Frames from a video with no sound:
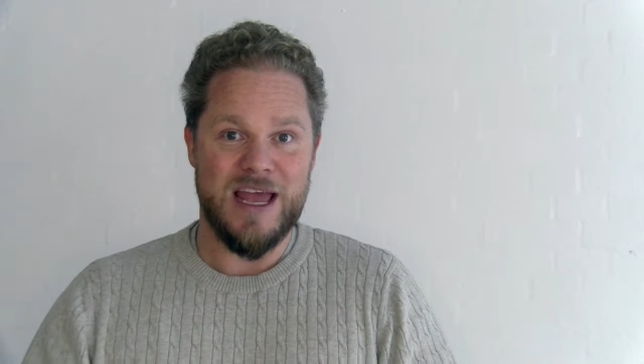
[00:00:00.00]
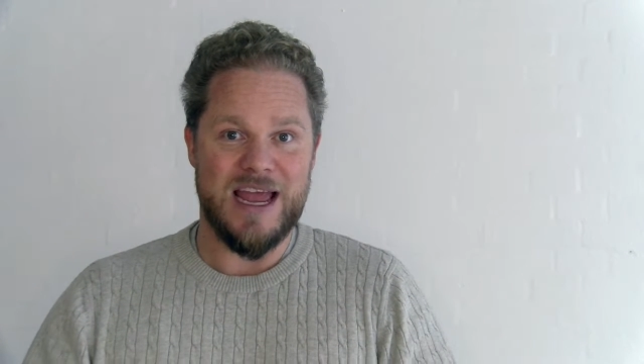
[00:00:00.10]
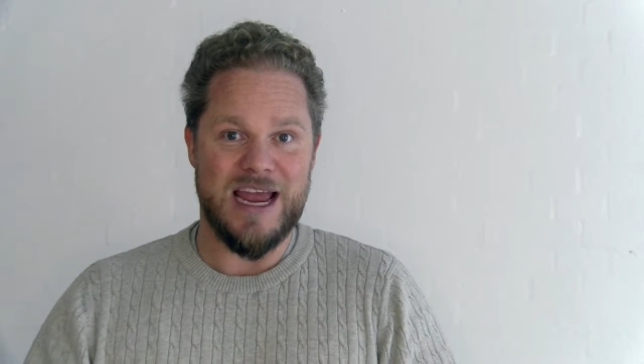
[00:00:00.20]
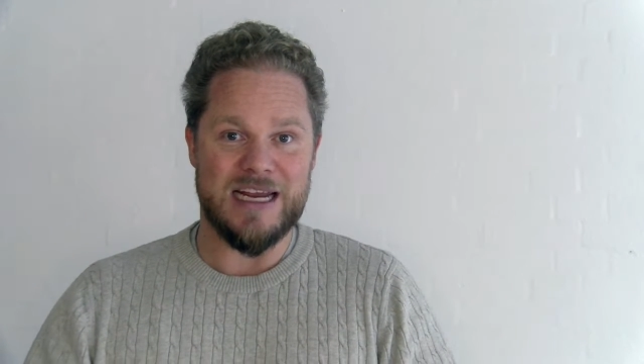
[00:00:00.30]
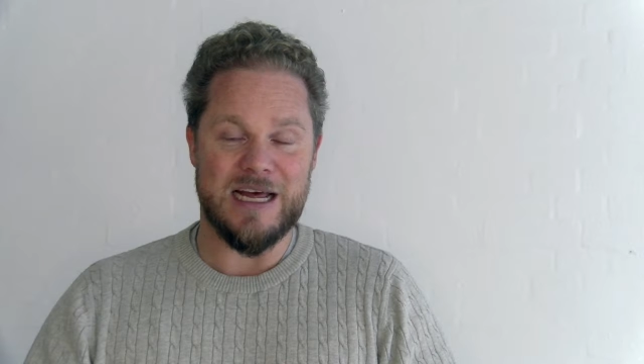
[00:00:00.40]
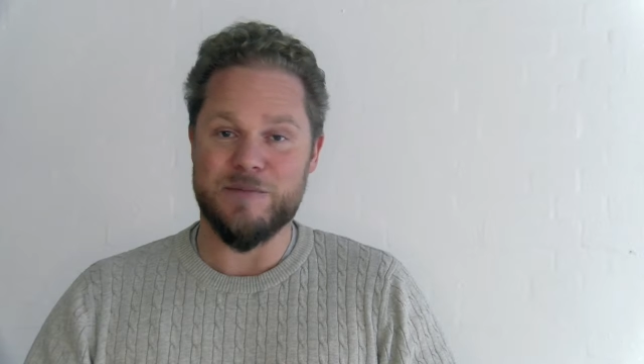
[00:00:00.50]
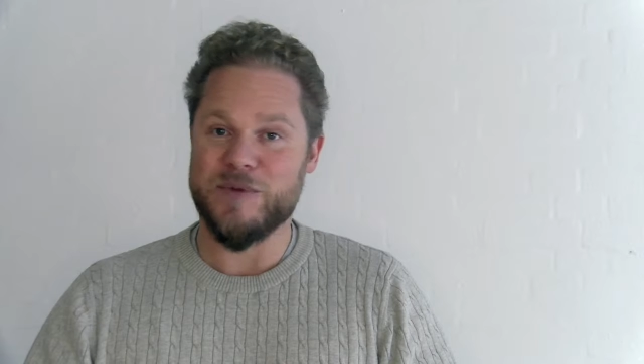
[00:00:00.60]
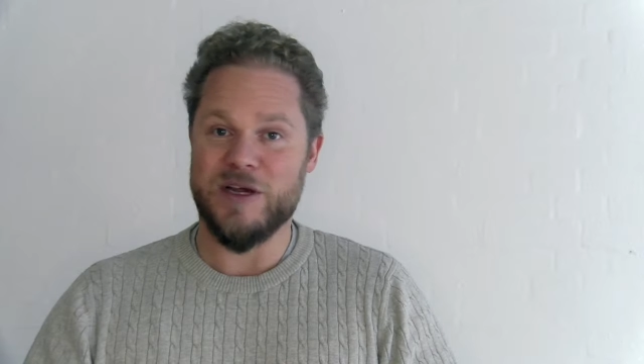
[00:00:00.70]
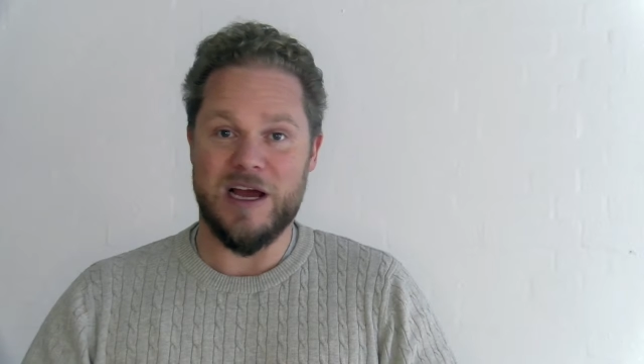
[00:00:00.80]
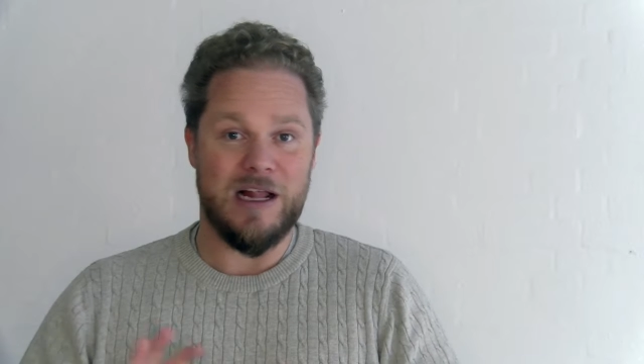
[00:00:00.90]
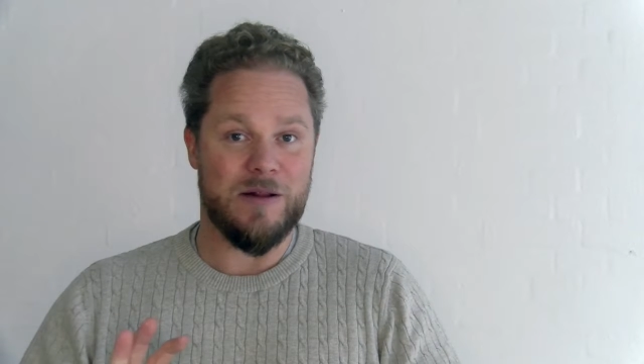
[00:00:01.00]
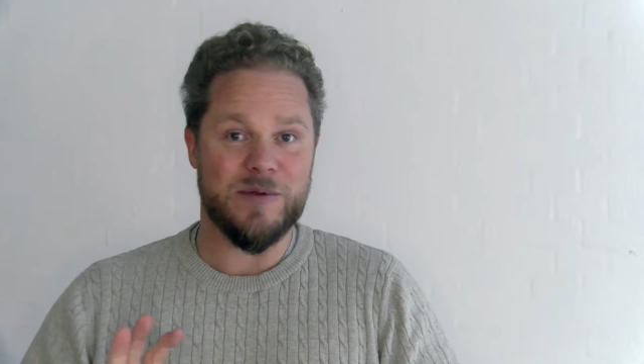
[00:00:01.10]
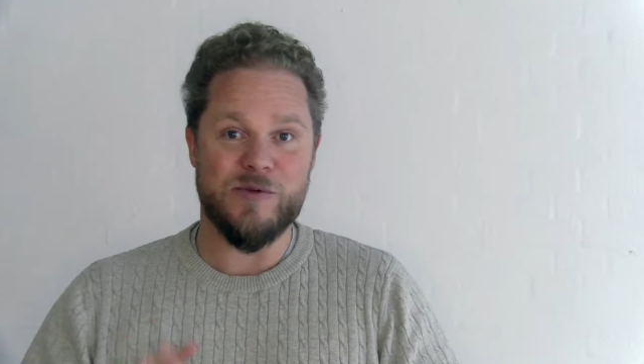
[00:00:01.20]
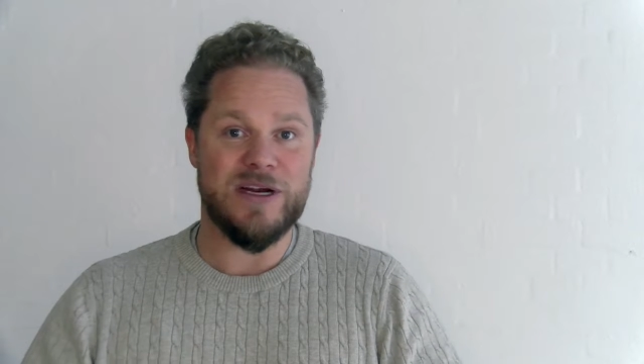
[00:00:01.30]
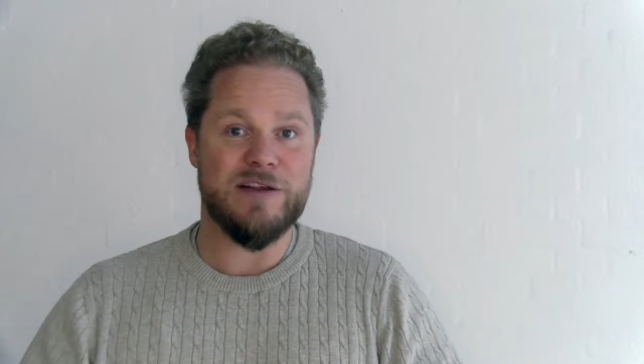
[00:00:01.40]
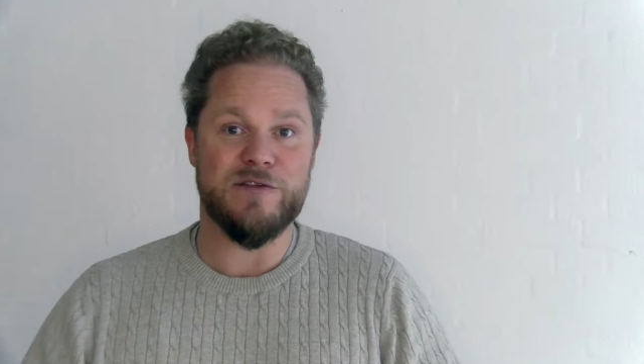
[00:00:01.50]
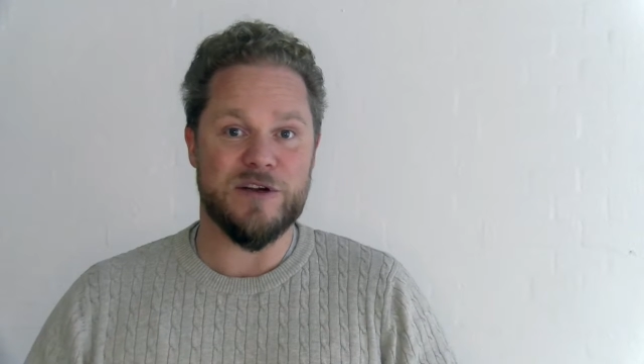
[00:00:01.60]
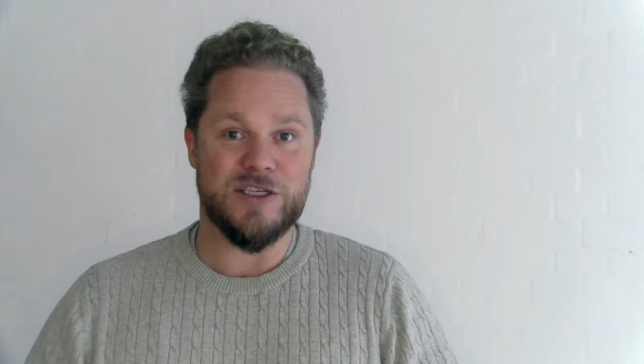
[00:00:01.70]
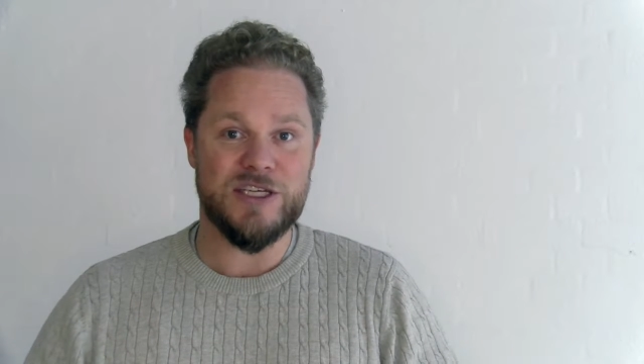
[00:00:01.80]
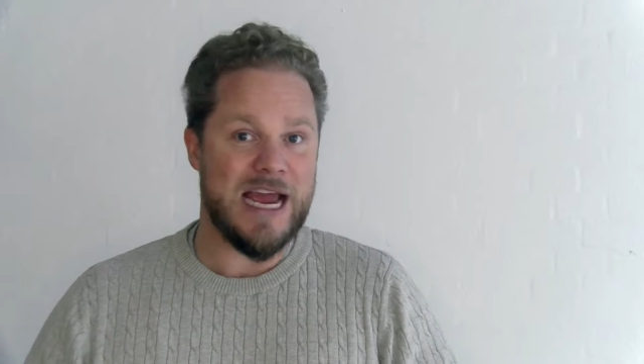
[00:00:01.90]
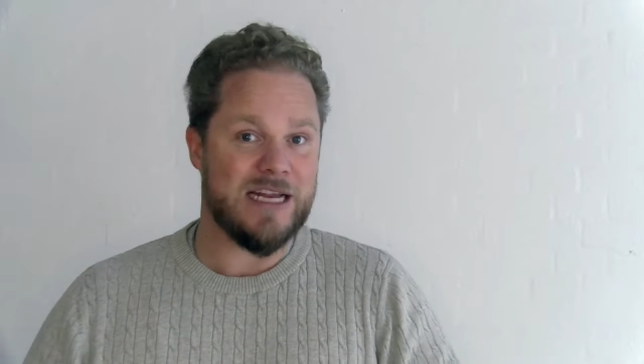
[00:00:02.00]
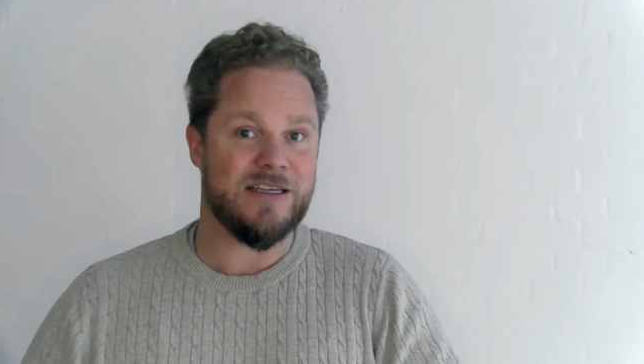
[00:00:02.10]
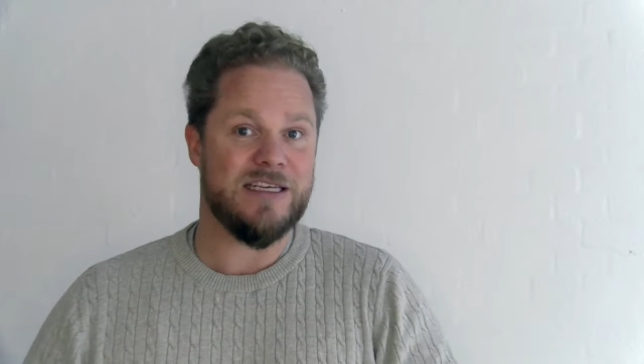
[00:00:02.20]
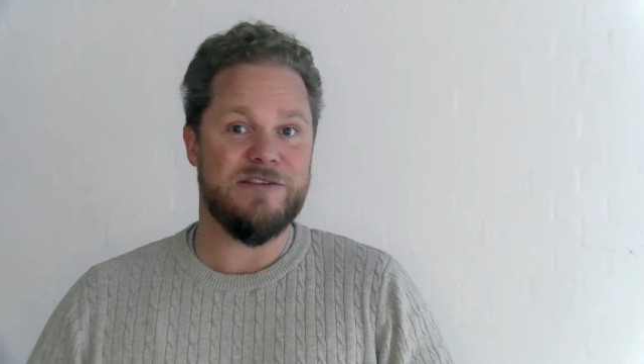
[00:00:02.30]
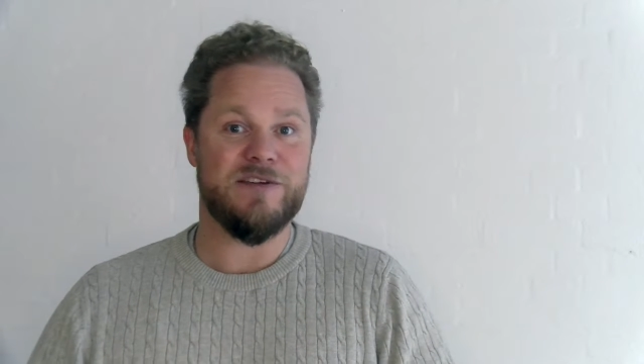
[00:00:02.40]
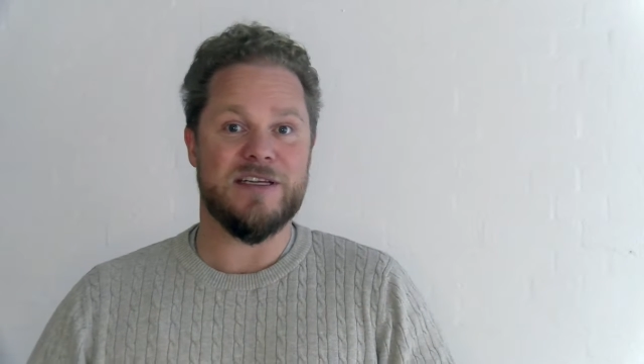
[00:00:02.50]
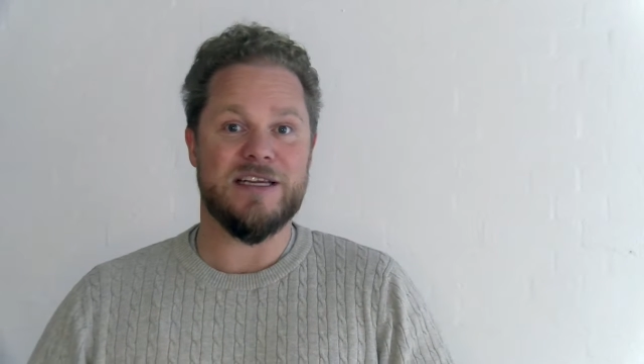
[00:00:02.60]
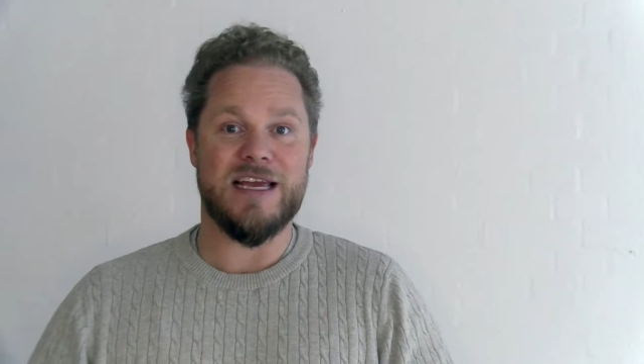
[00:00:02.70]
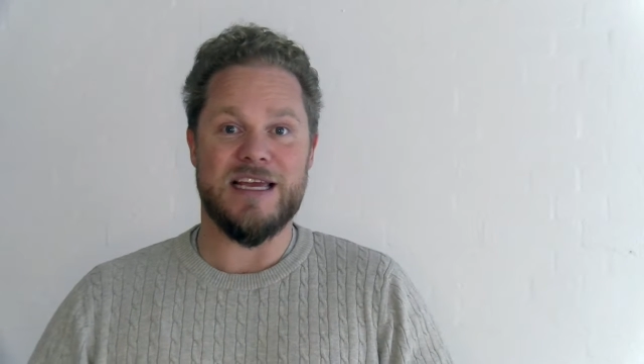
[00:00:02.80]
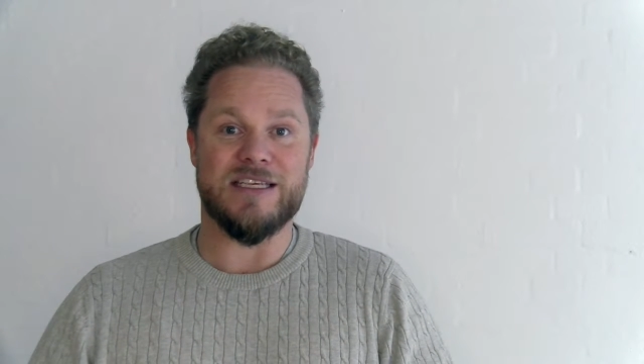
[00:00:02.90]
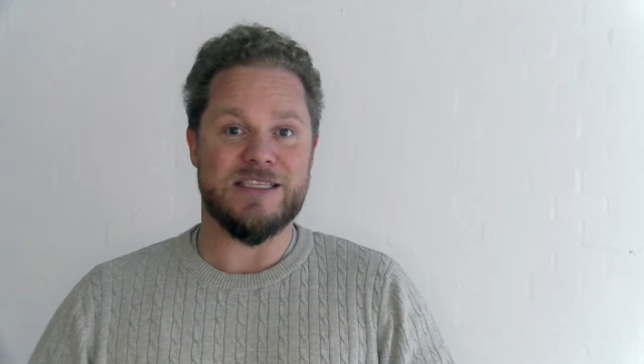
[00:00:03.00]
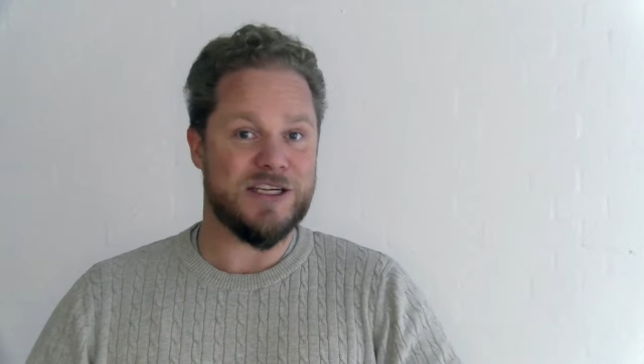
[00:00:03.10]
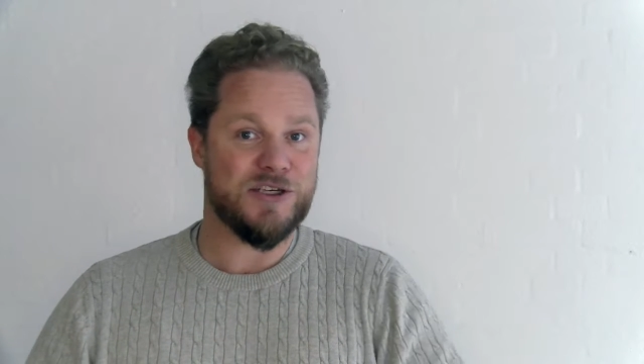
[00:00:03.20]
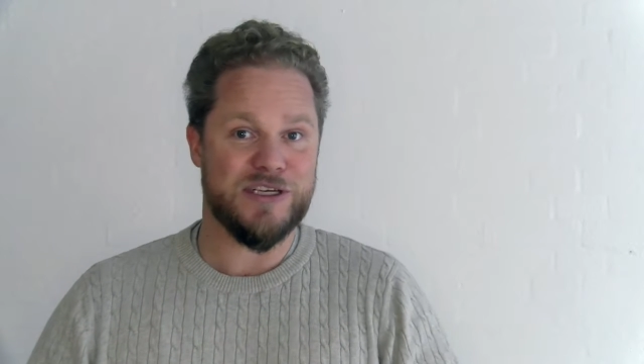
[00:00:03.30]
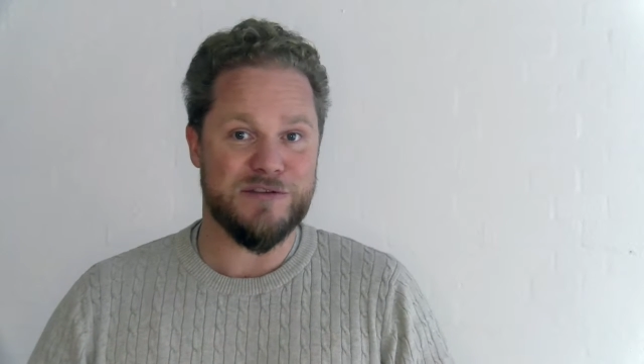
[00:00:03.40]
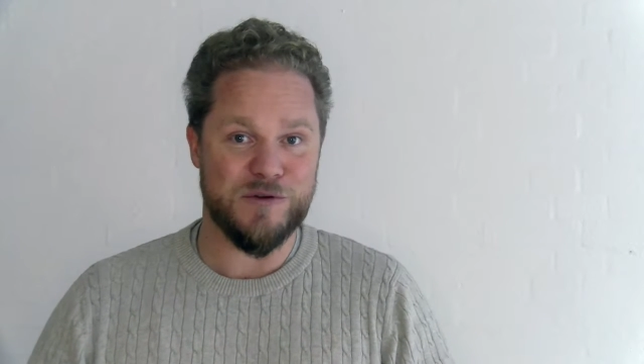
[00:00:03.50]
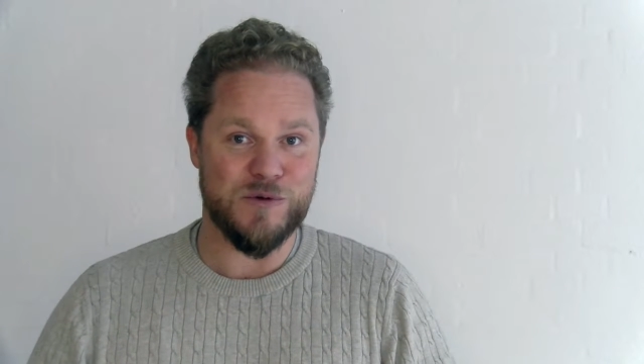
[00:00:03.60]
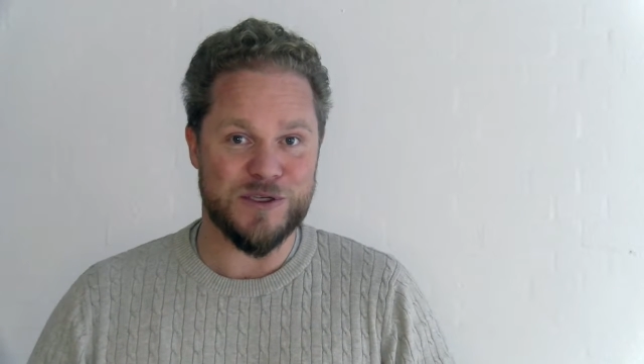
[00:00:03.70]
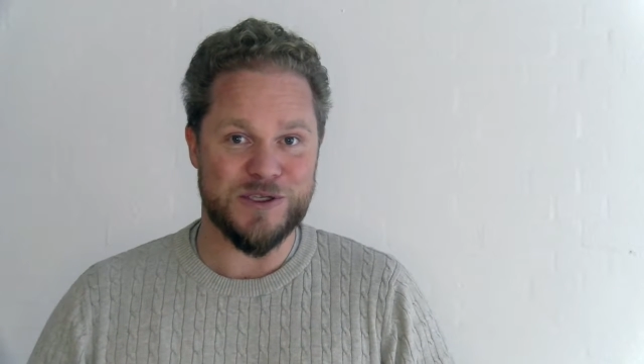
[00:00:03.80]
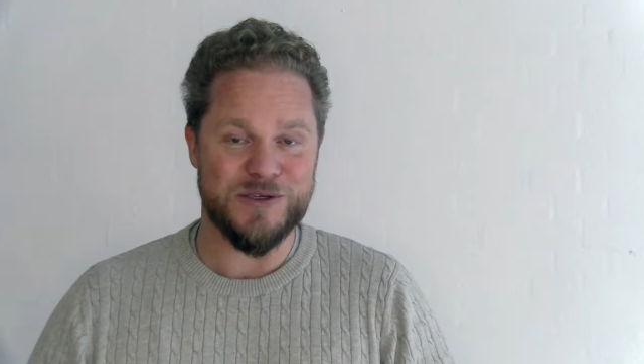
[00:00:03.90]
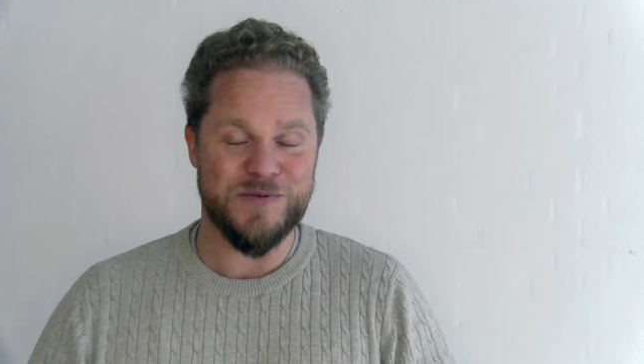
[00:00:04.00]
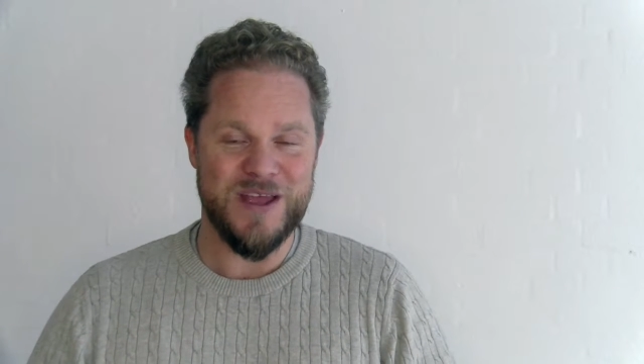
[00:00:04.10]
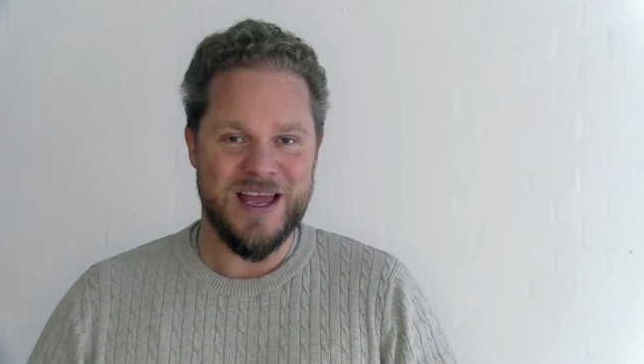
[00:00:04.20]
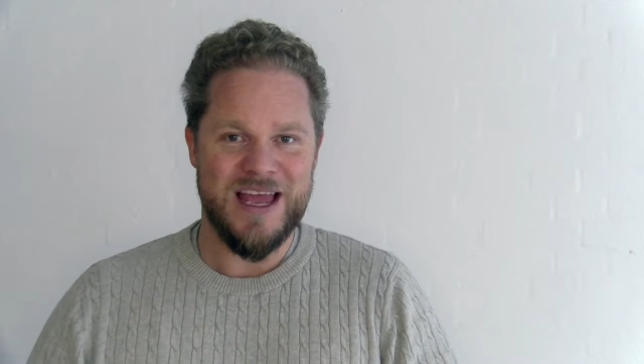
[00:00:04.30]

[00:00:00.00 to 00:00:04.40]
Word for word: and I'm be I'll be ready for a chat even a session if you want to